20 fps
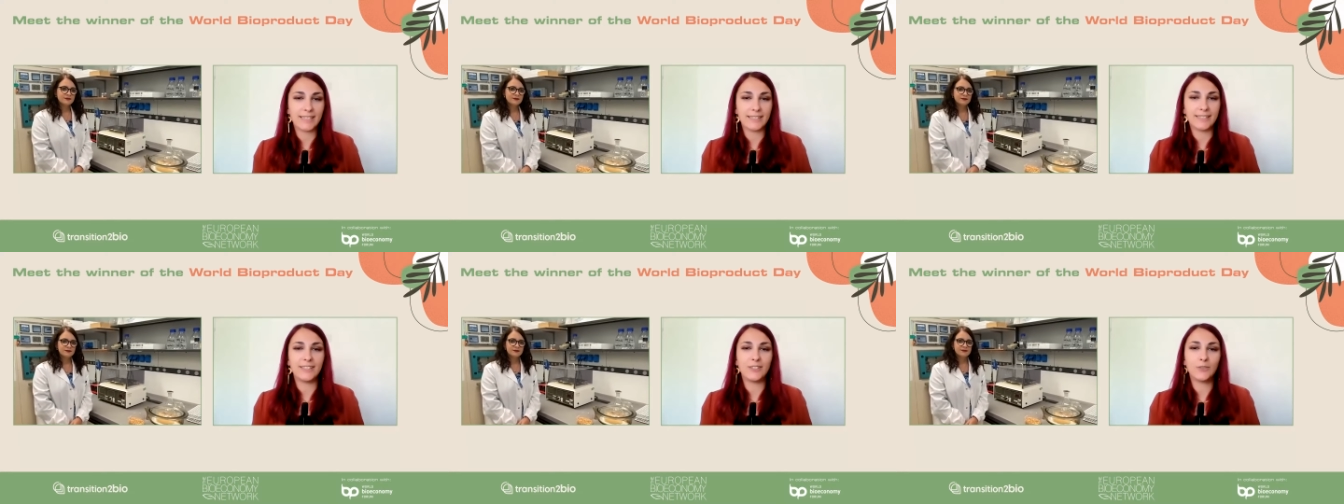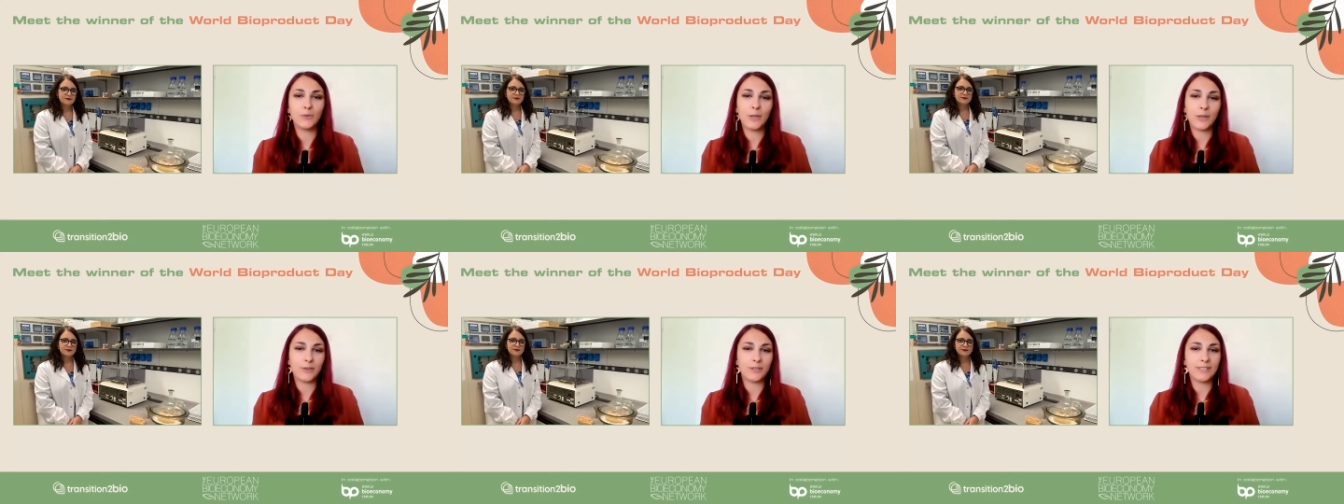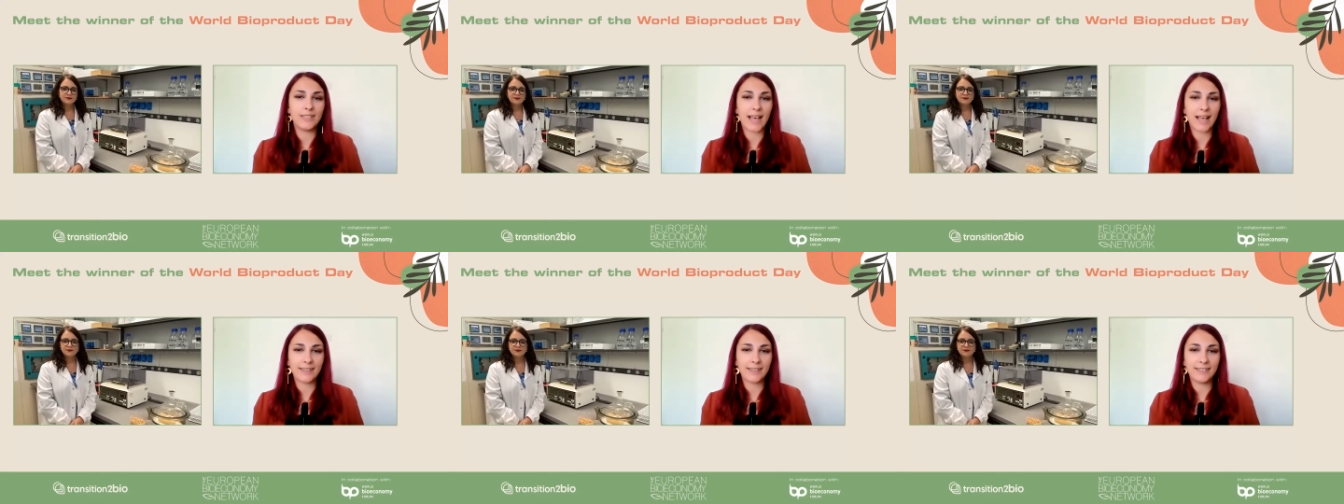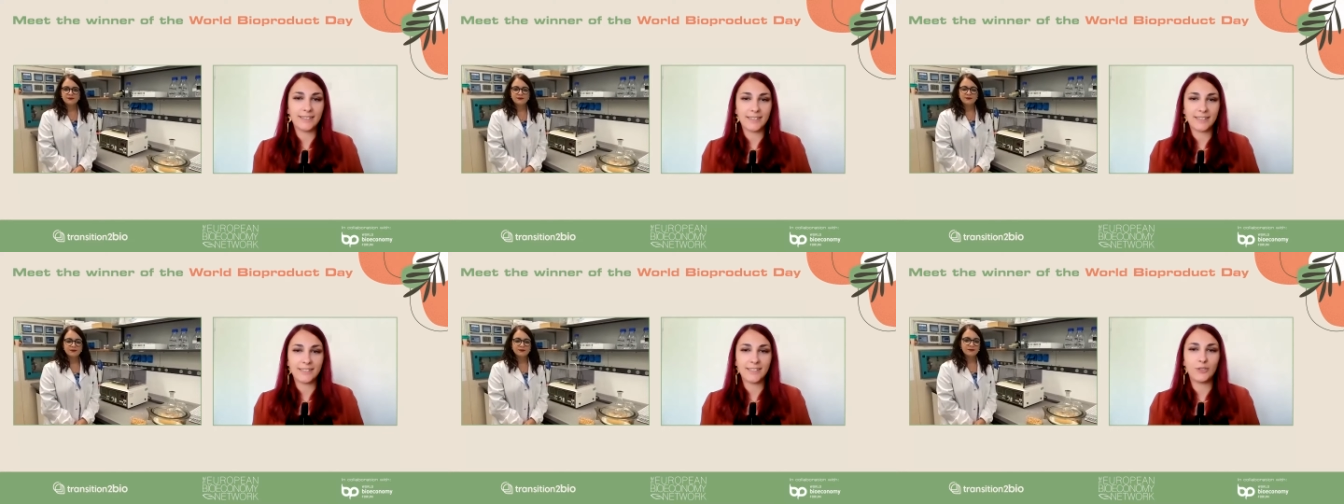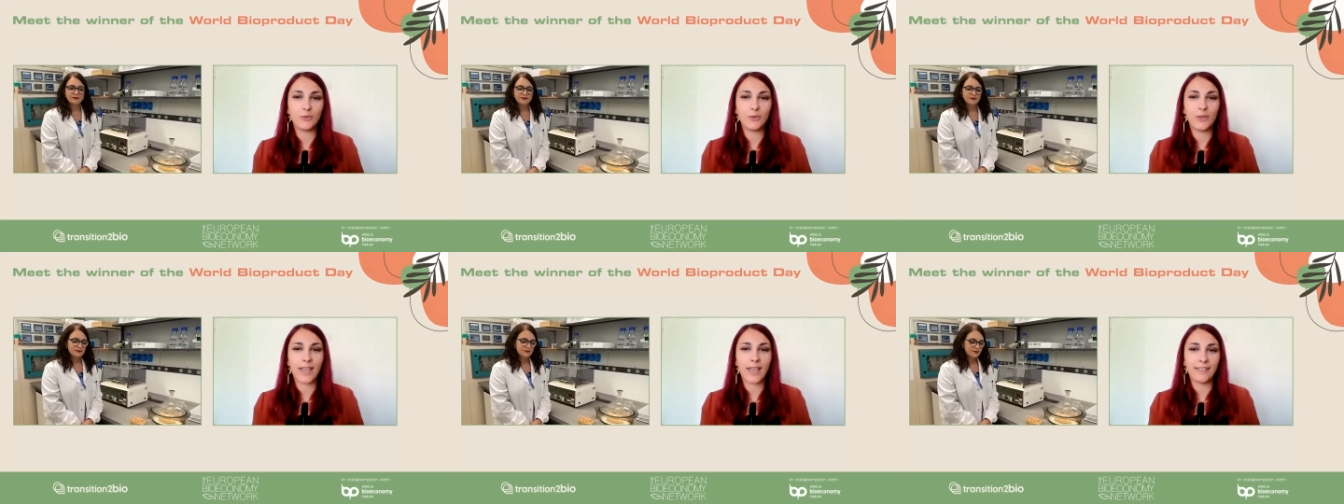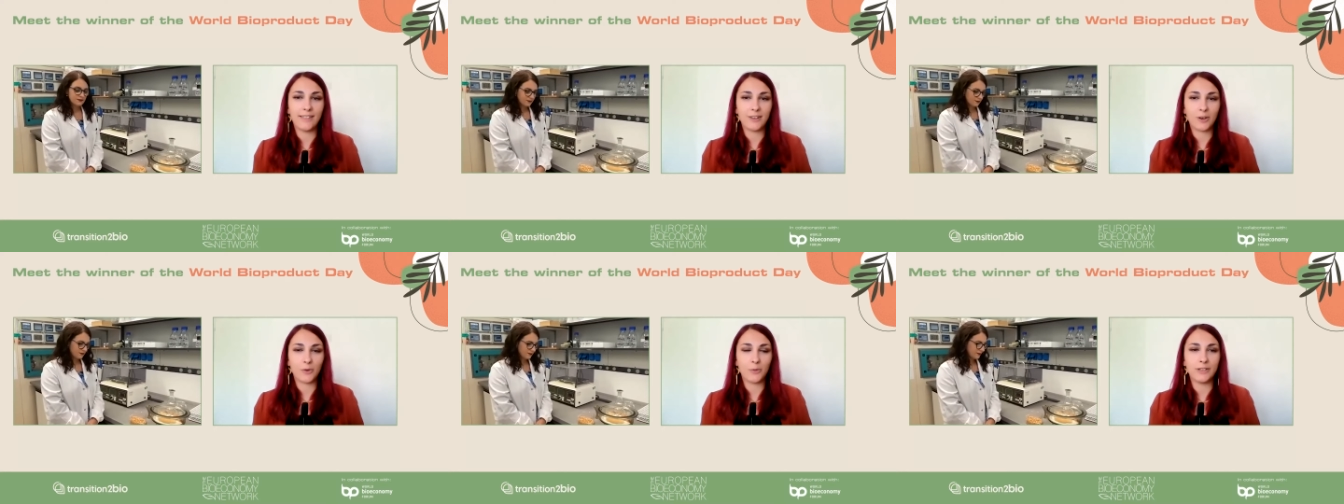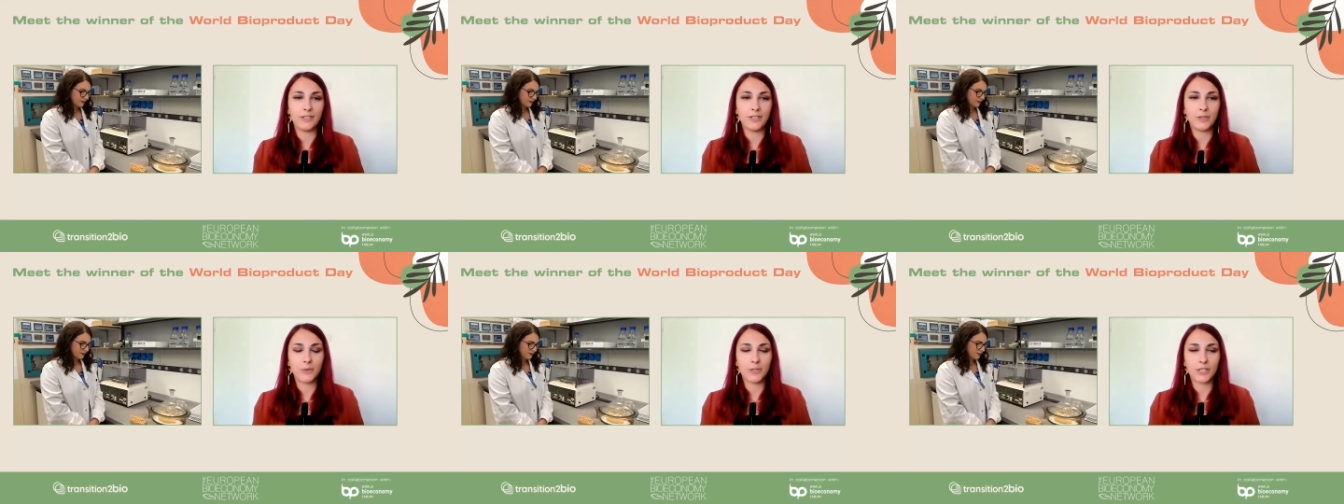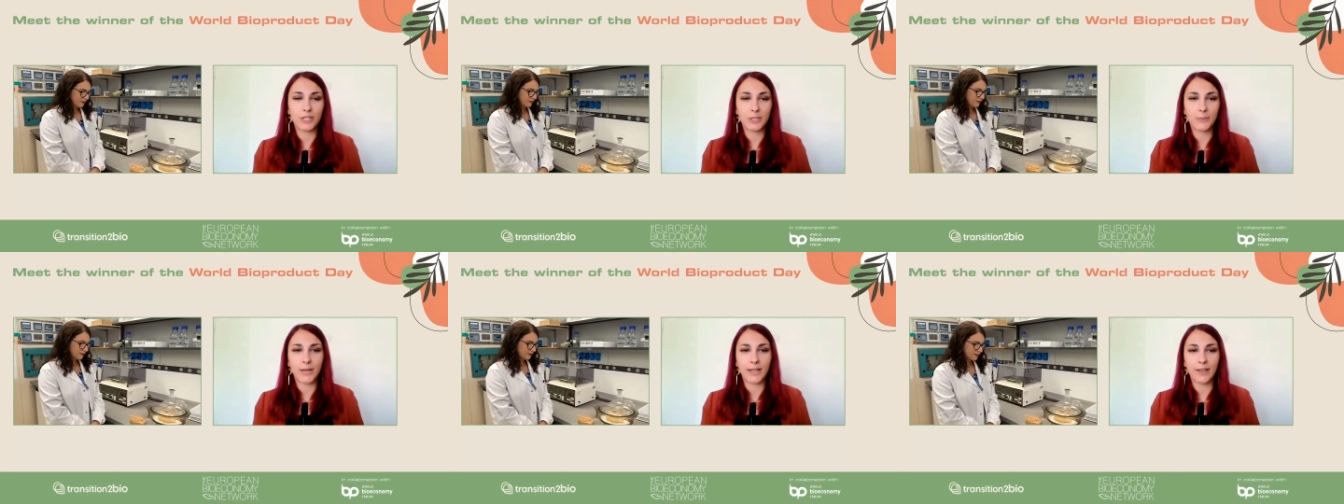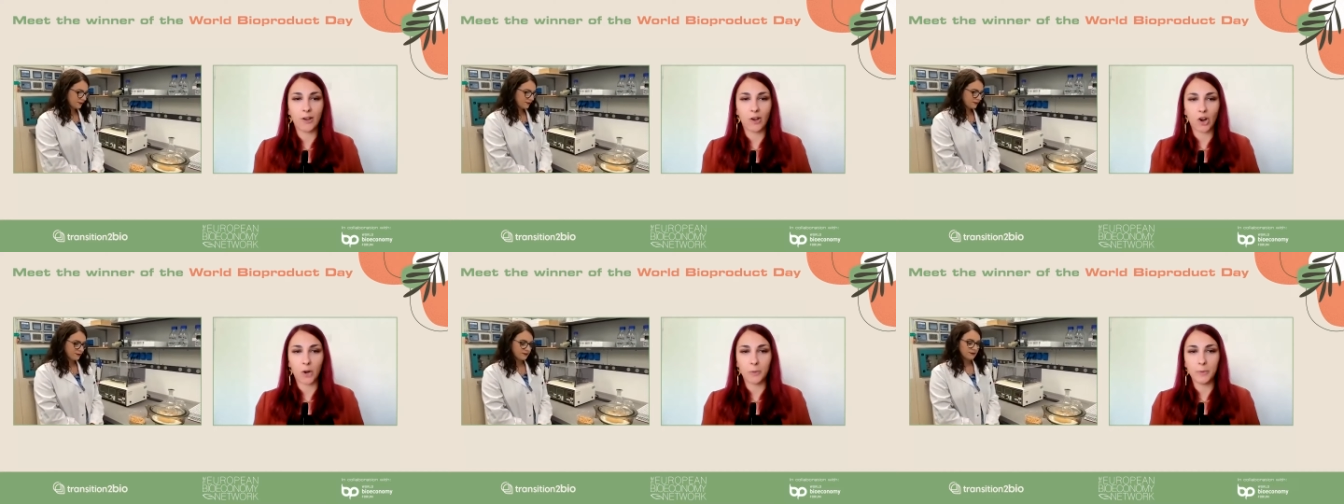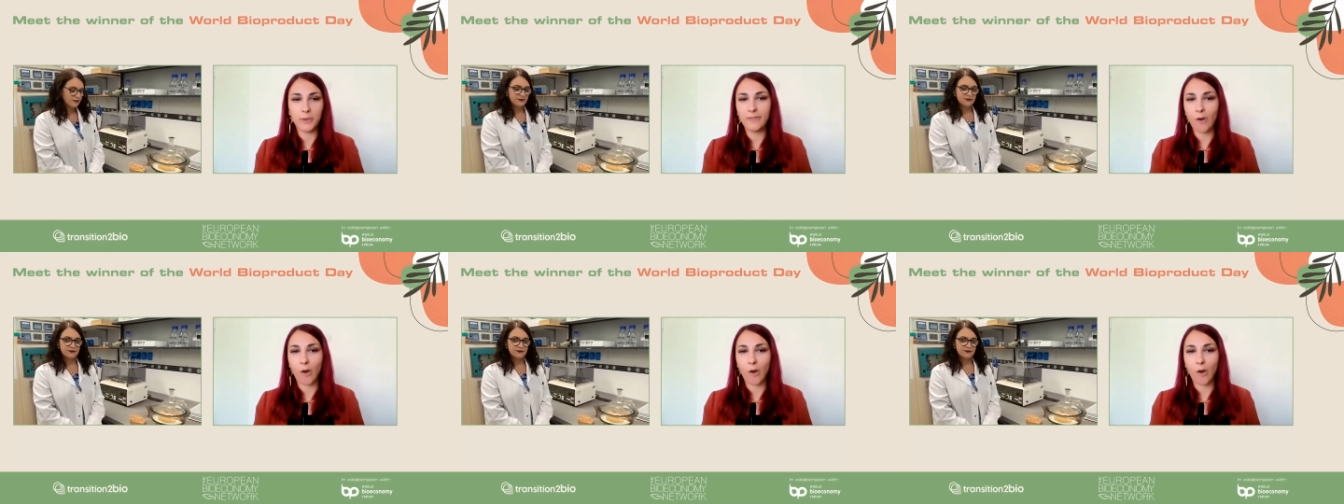that we conducted together with the World Bioeconomy